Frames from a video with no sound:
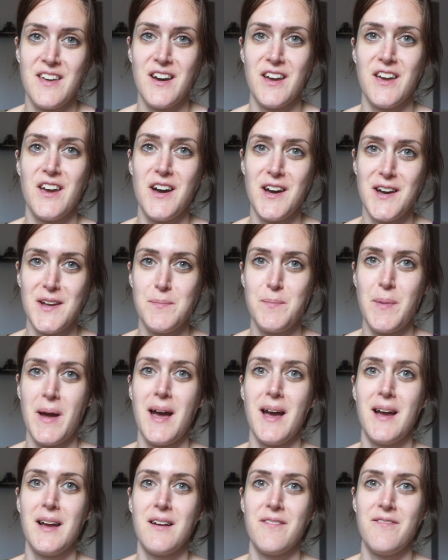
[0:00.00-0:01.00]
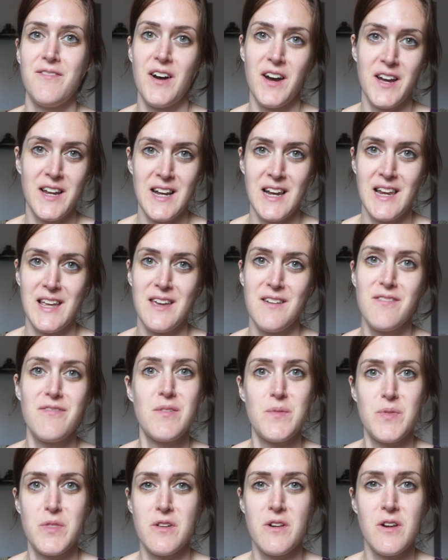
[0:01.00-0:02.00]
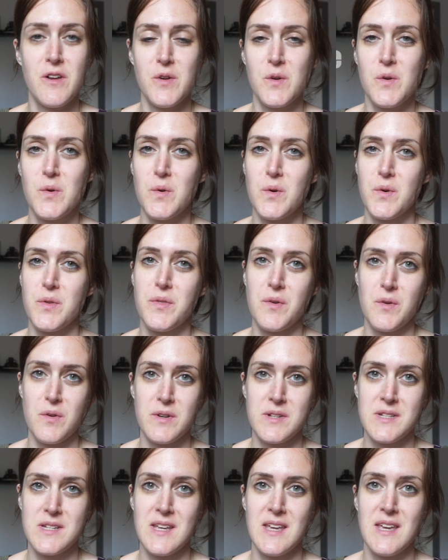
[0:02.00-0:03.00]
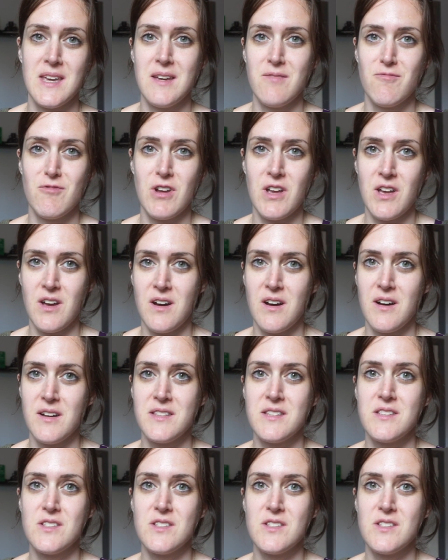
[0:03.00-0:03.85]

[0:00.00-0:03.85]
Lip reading: I heard back finally from the local authority in regards